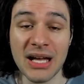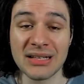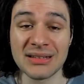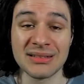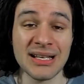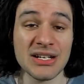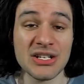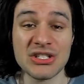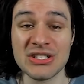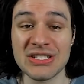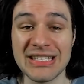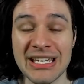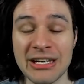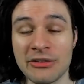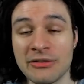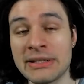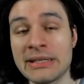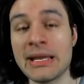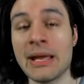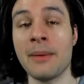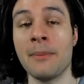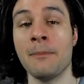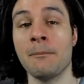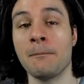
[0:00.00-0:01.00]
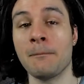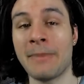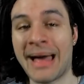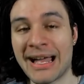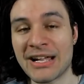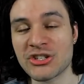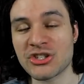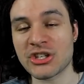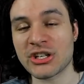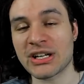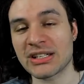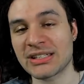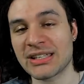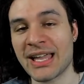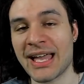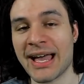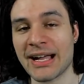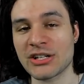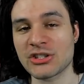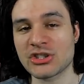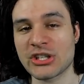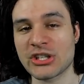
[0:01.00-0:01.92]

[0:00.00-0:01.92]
Legendary magic attack